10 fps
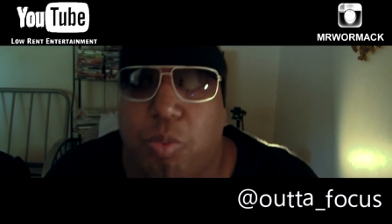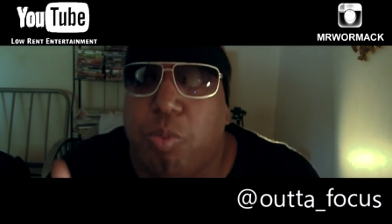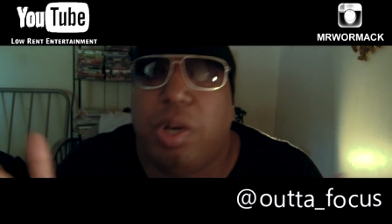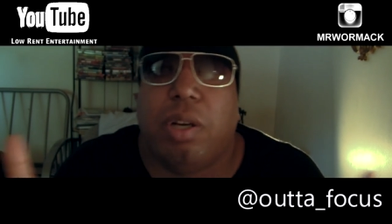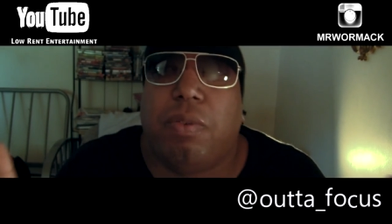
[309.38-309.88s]

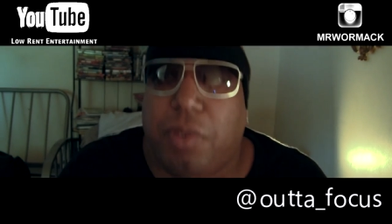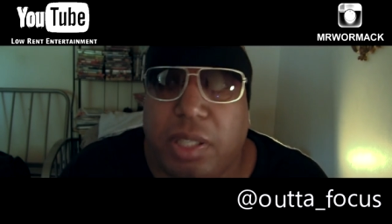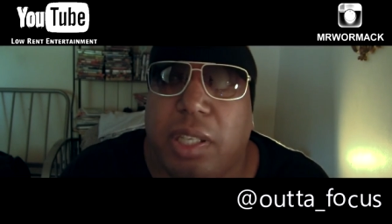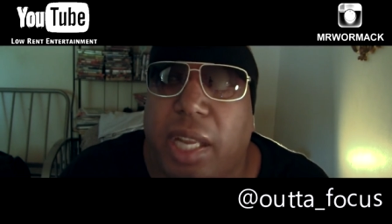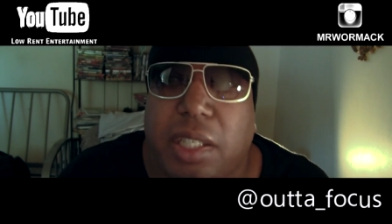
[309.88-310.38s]
Where the
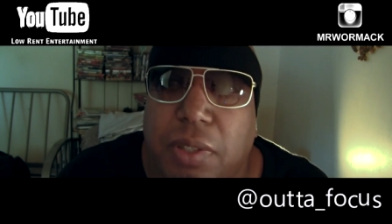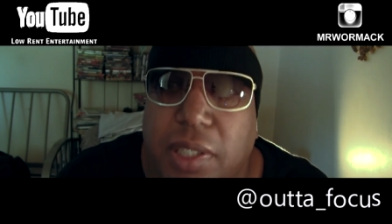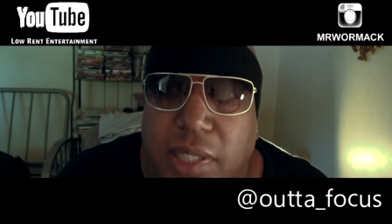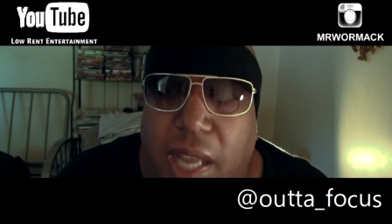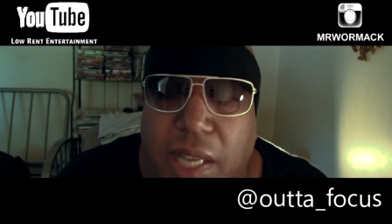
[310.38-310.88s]
fuck do they do
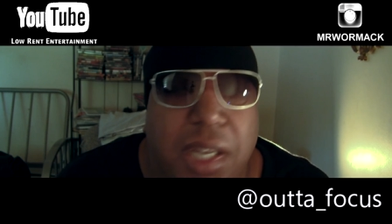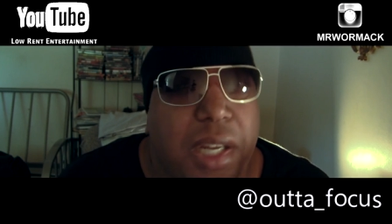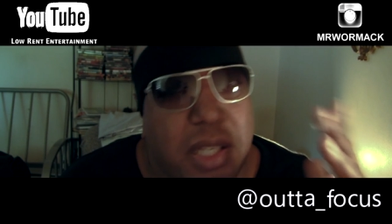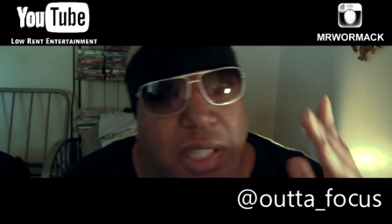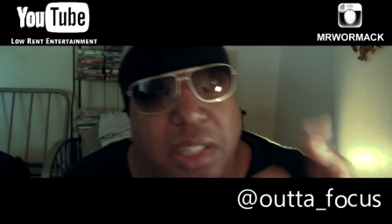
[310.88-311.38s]
this at?
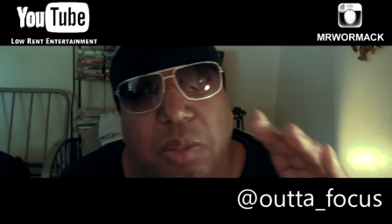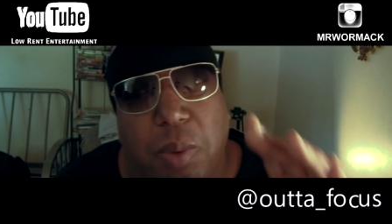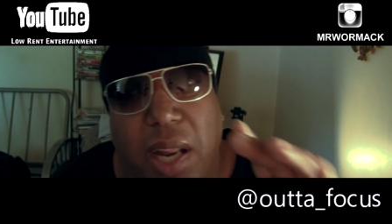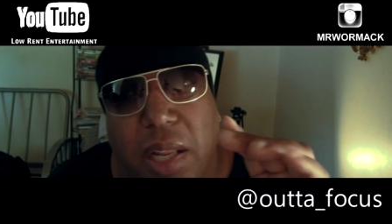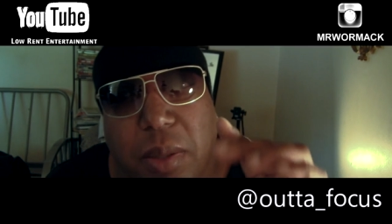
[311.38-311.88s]
This is
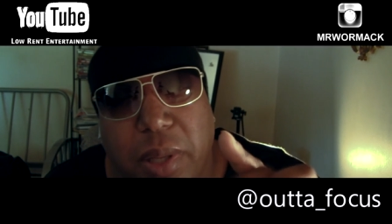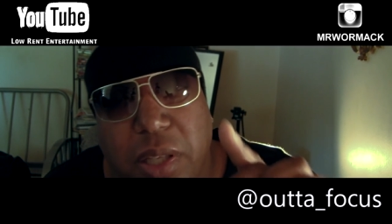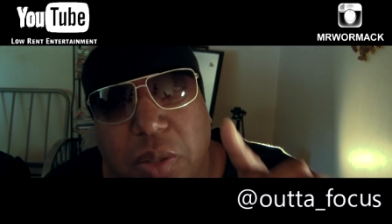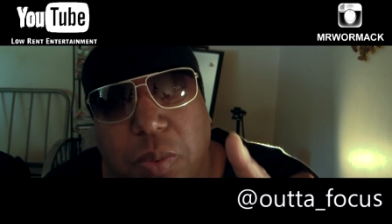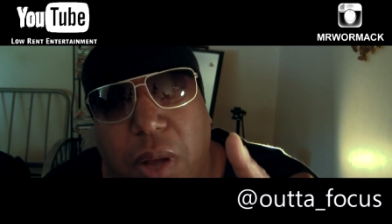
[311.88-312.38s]

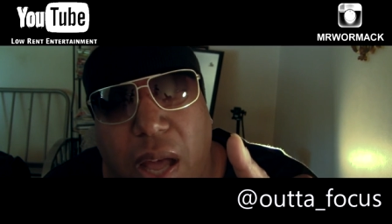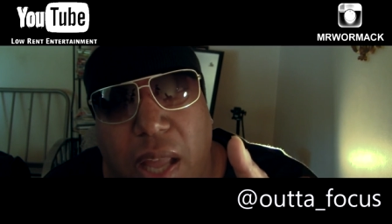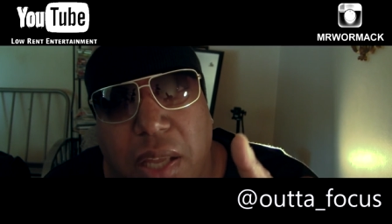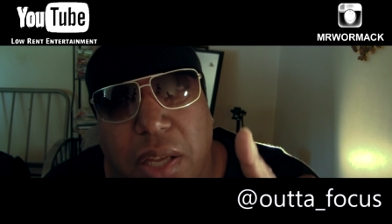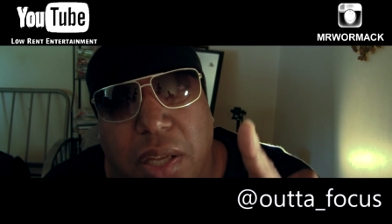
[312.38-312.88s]

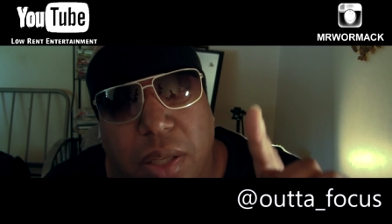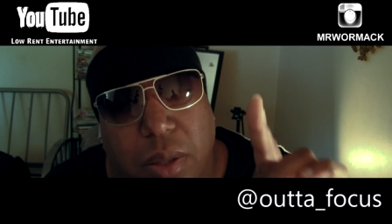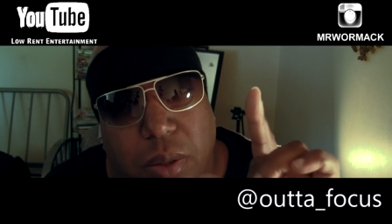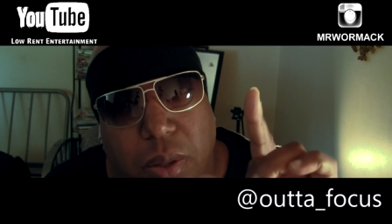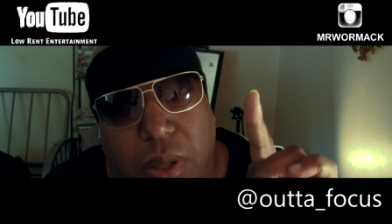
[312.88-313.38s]
why
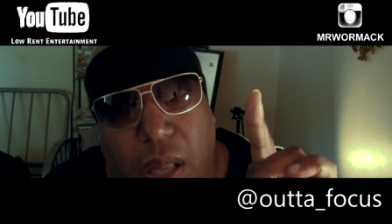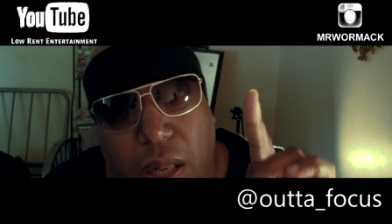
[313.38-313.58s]
a